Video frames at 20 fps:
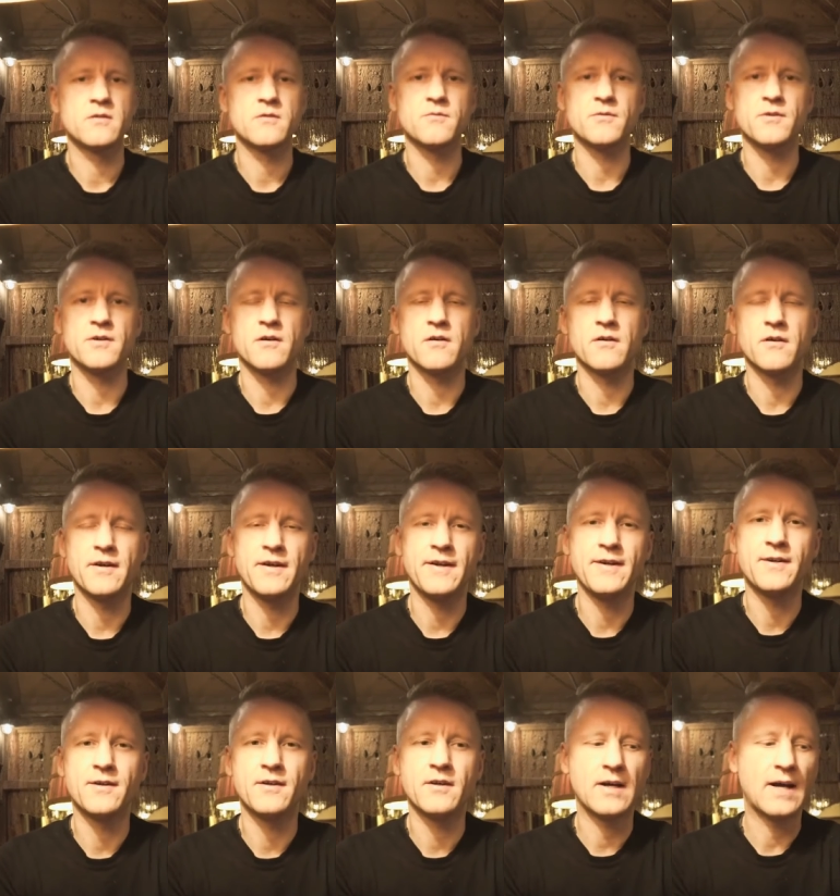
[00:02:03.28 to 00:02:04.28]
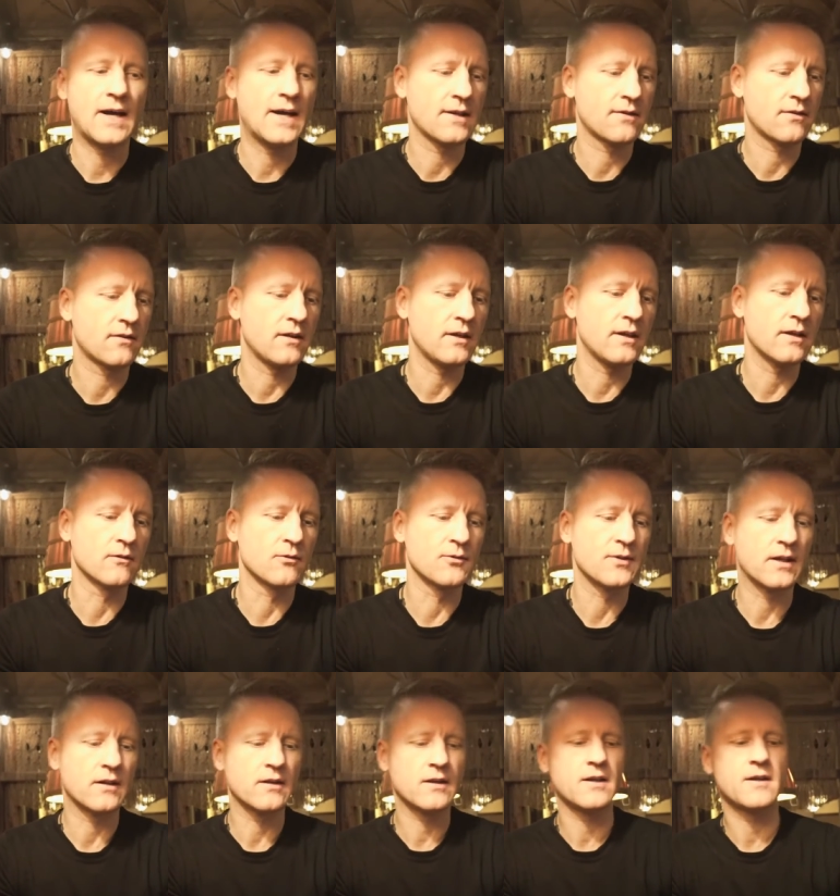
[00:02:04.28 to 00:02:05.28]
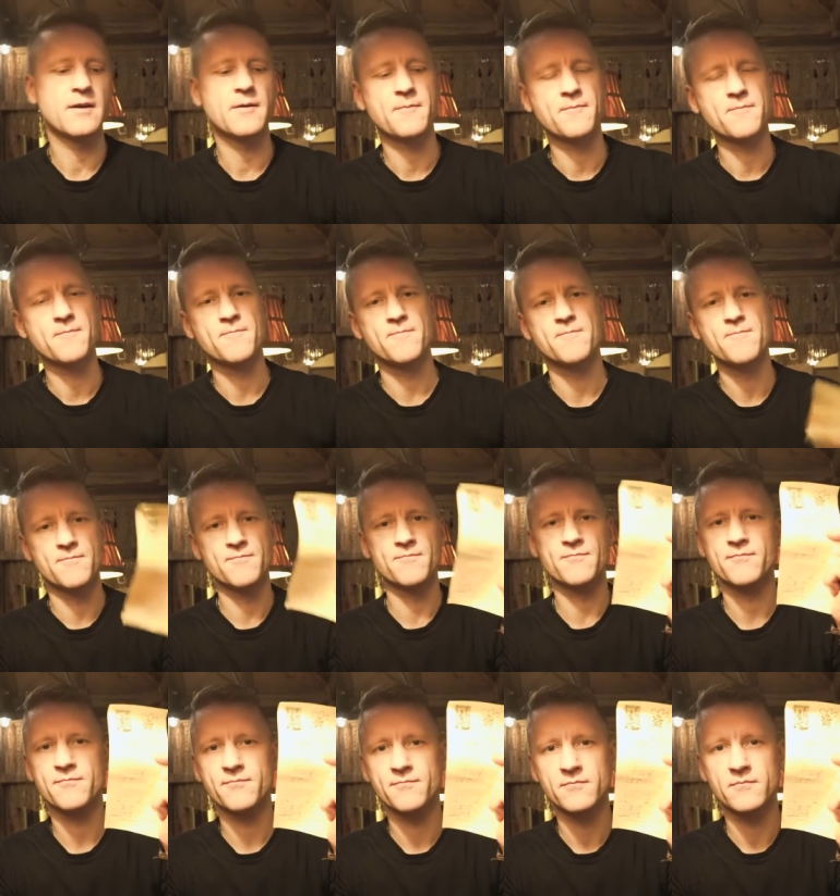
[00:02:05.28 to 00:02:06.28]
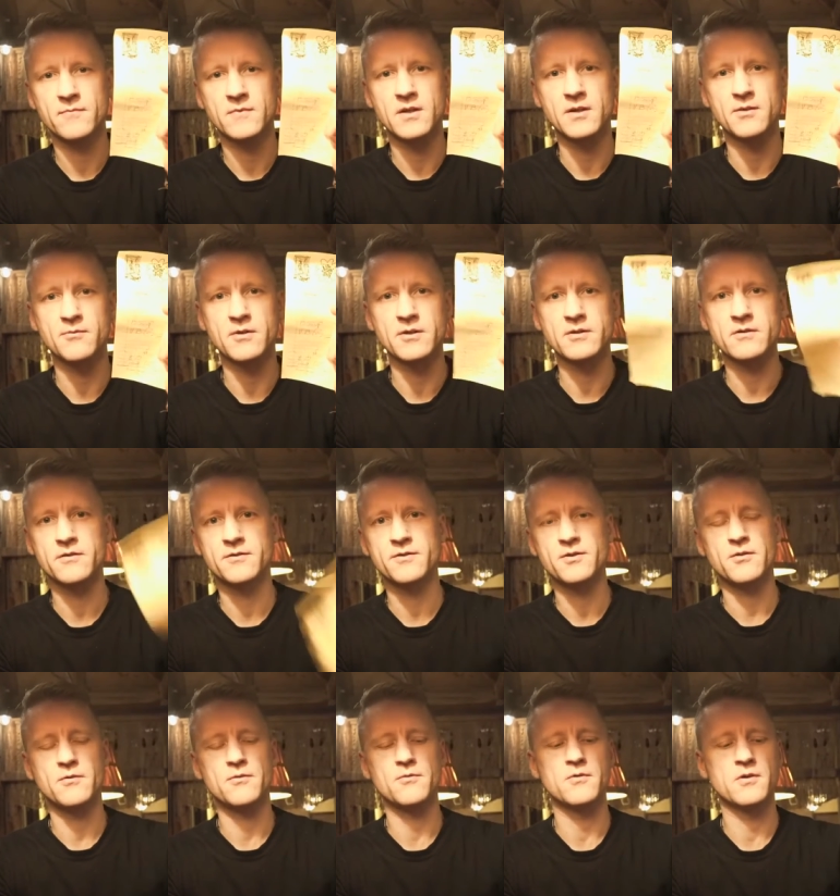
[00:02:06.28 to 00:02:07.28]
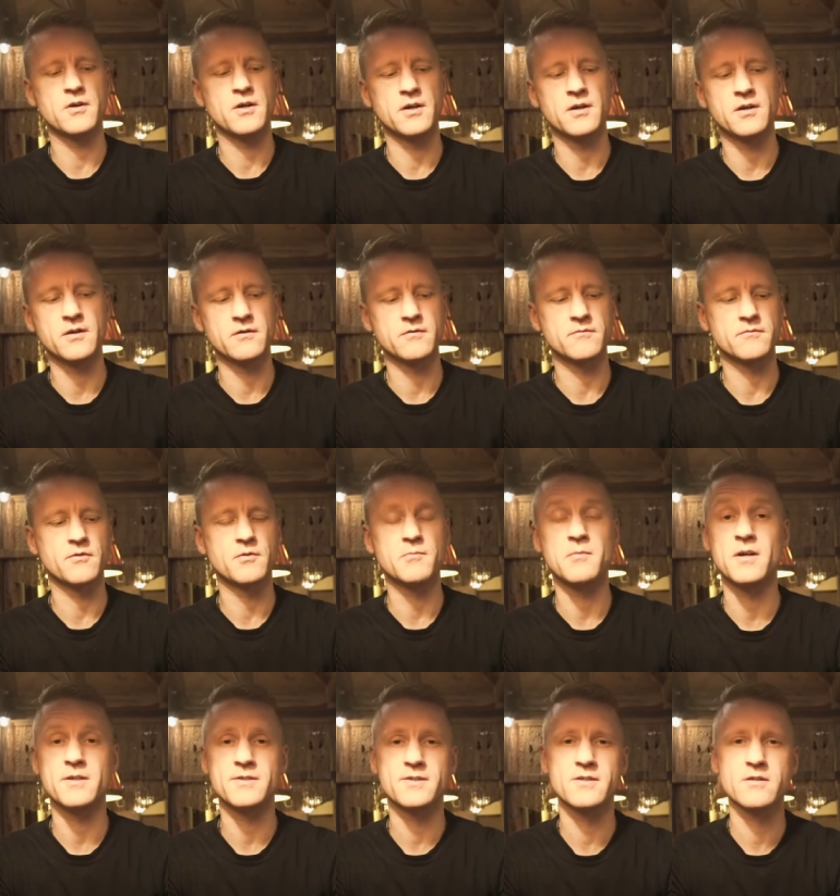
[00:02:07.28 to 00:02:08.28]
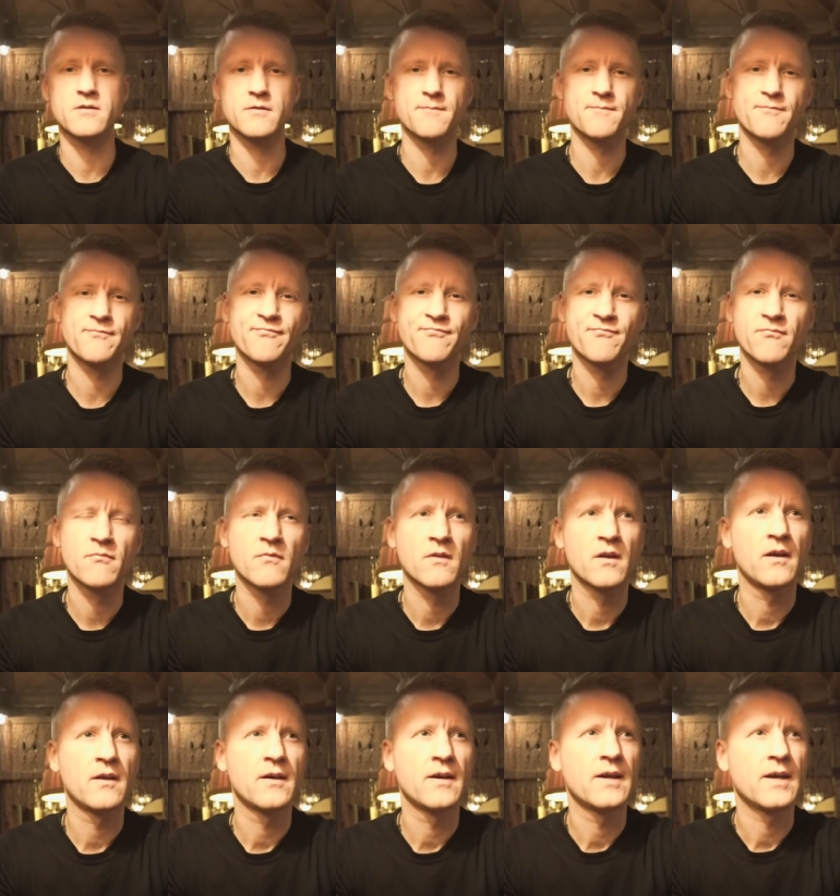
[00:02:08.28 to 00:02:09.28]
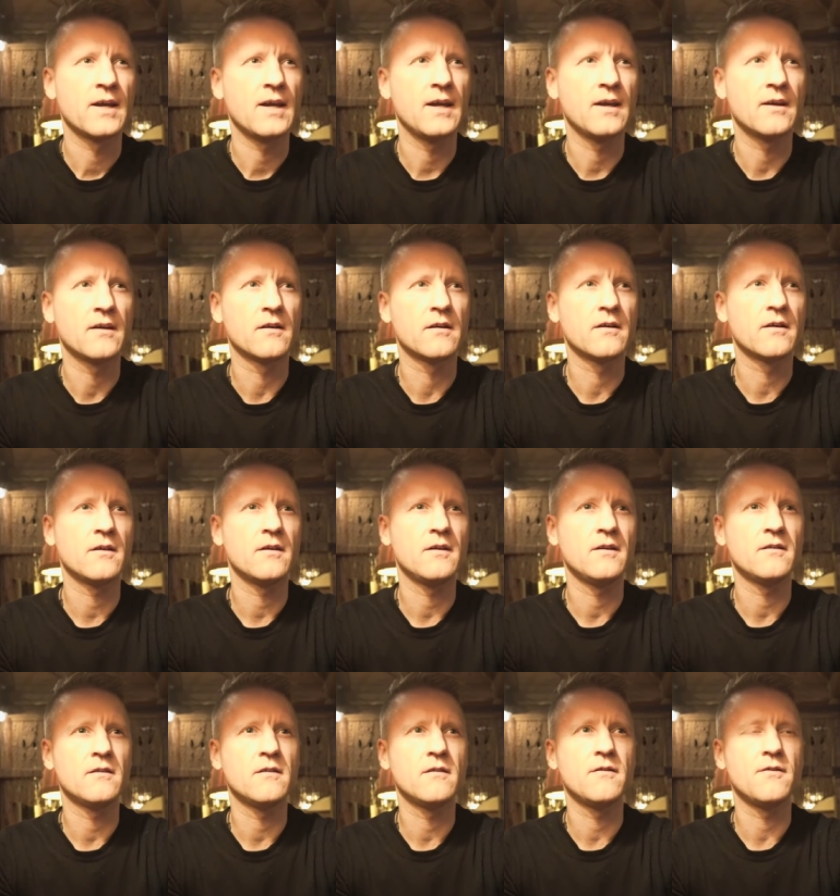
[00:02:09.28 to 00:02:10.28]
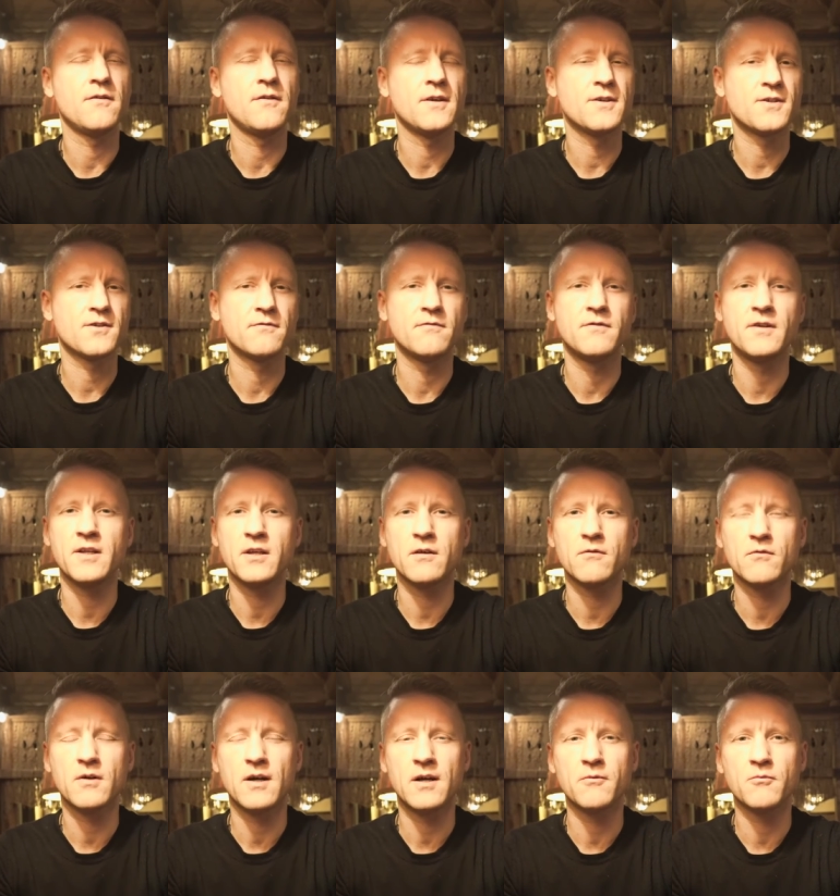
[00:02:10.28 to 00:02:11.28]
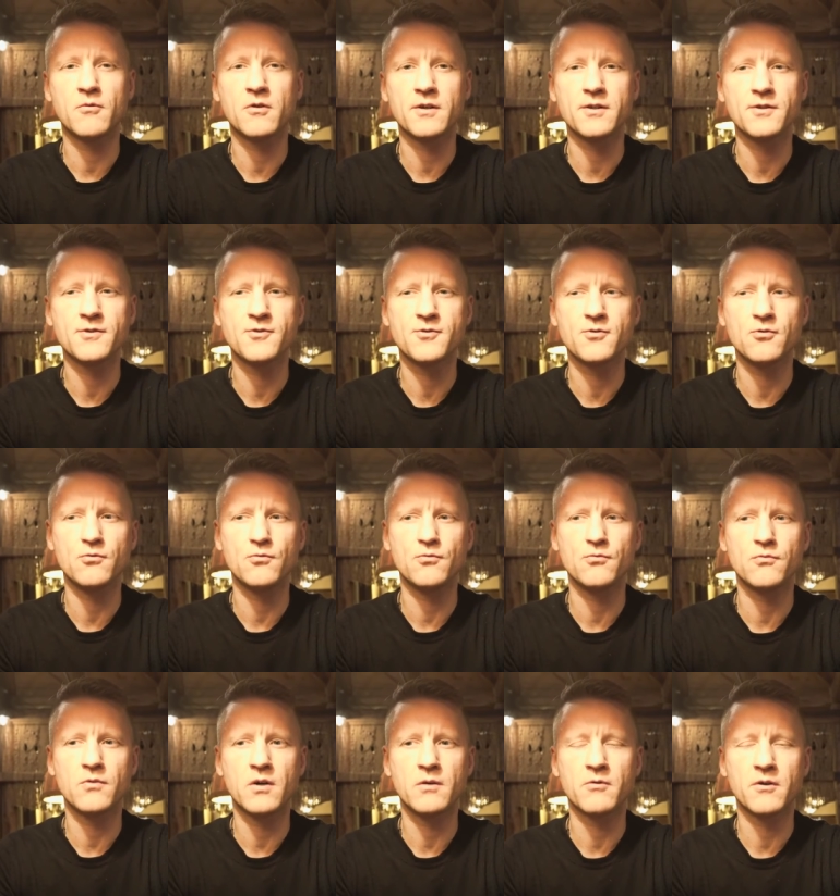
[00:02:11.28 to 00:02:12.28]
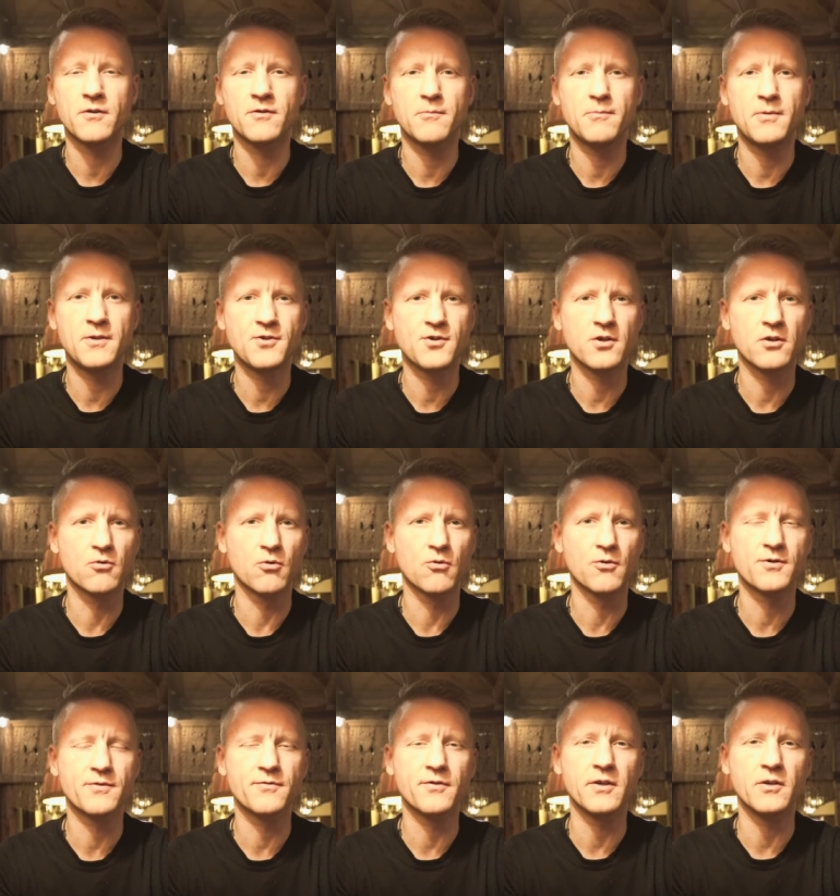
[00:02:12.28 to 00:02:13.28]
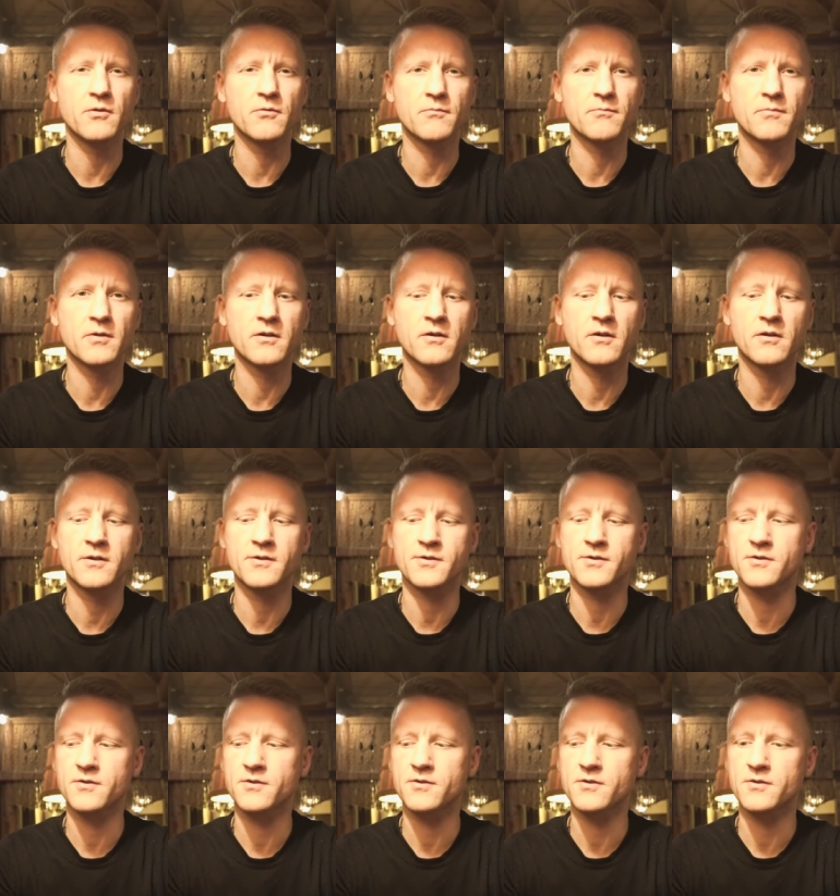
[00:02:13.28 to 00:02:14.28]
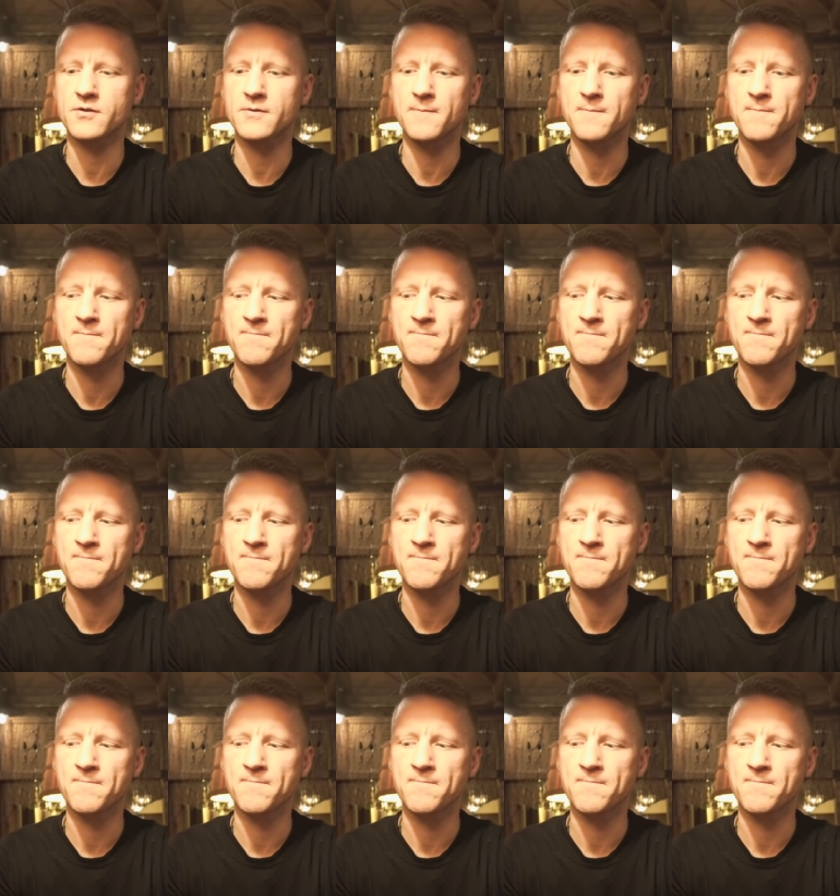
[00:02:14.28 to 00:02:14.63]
we are here at the Yellow Deli in Rutland, Vermont, and in this video I wanted to pitch a course for you because